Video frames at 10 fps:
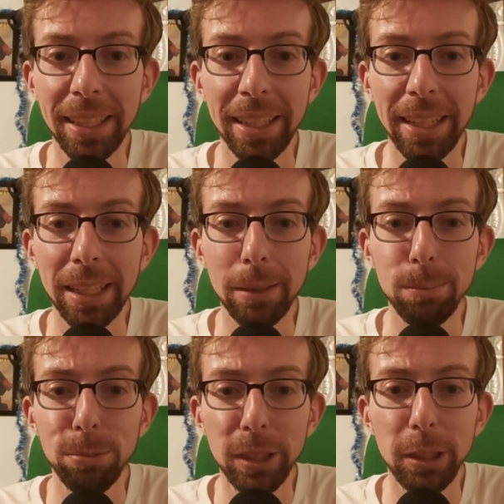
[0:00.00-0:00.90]
And
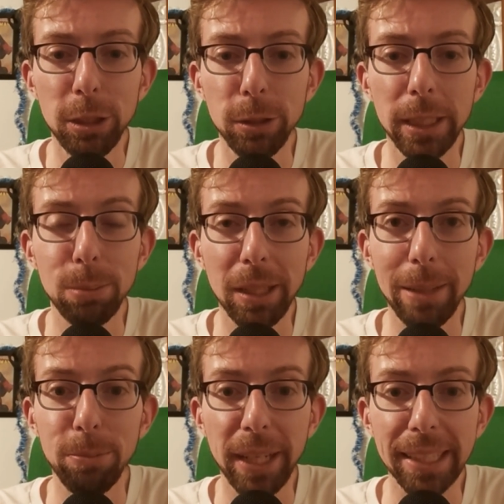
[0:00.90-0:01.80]
I'm pretty sure he's
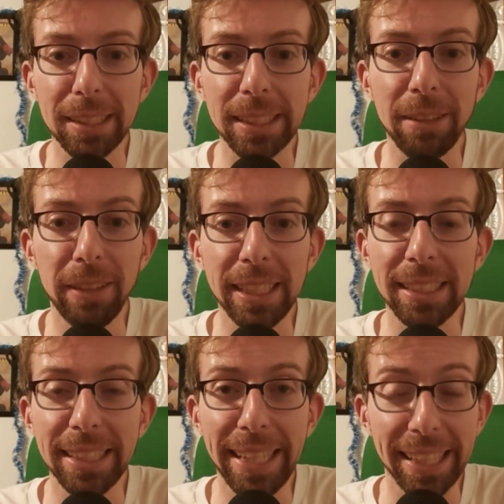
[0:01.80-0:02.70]
probably practicing everything
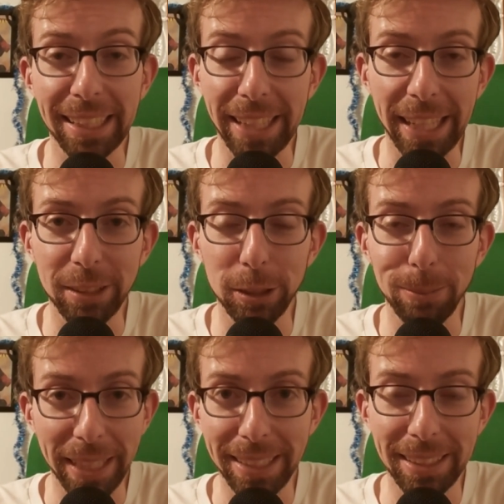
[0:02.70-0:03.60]
he's saying in the classroom,
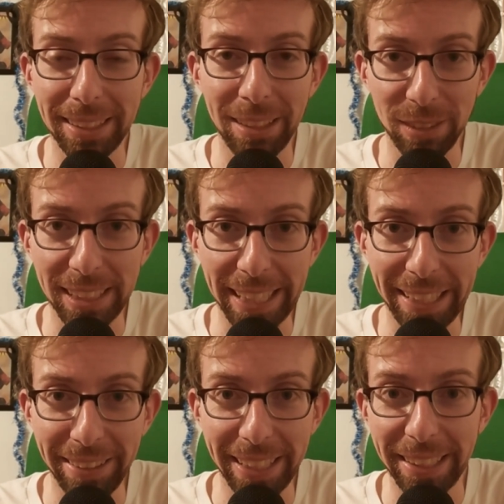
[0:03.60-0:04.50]
and that's even
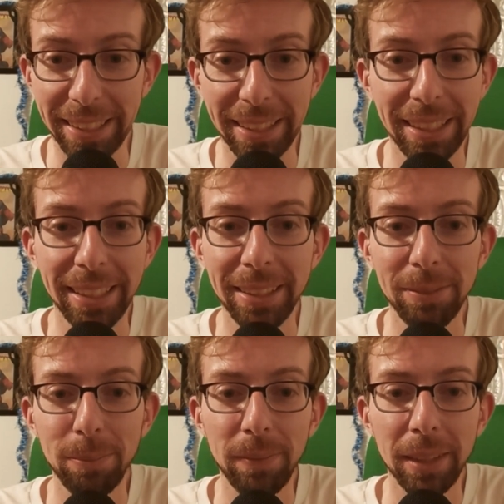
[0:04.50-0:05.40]
scarier.
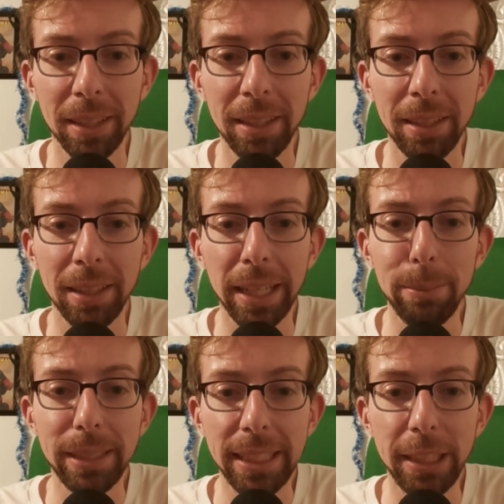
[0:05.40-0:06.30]
I
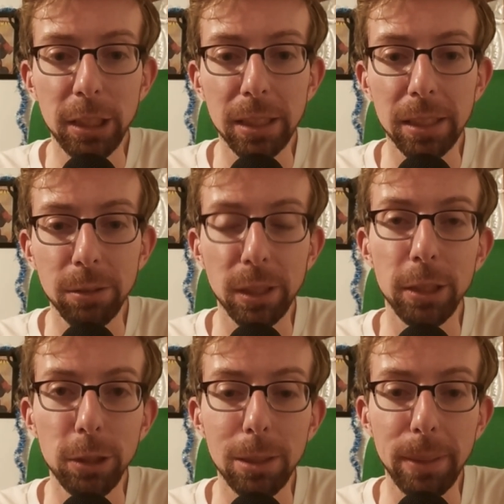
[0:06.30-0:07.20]
am a teacher, well I used to be